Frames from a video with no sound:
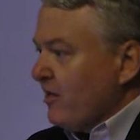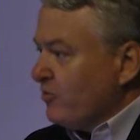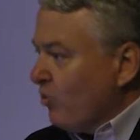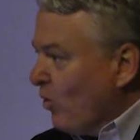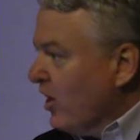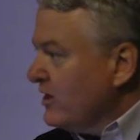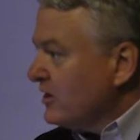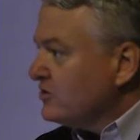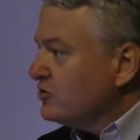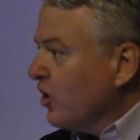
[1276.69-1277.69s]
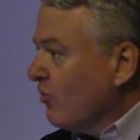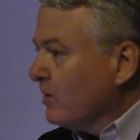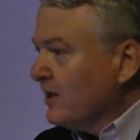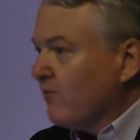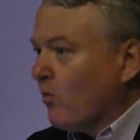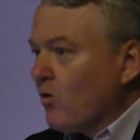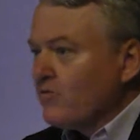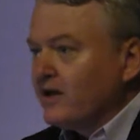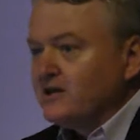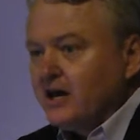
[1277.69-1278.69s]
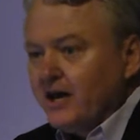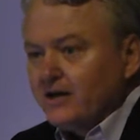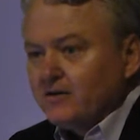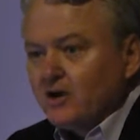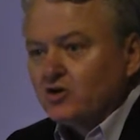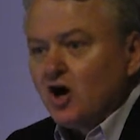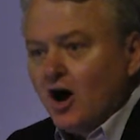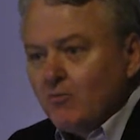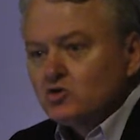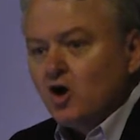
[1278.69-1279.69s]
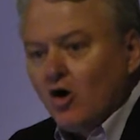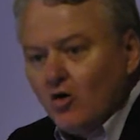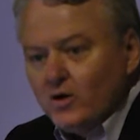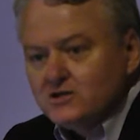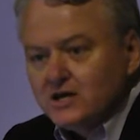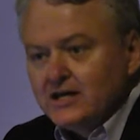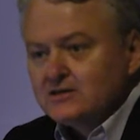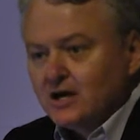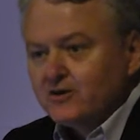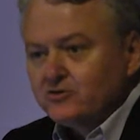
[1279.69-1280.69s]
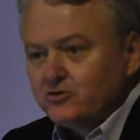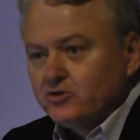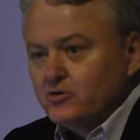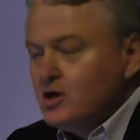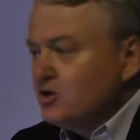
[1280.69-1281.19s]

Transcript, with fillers: One, don't believe a word they tell you, because almost always it's not true.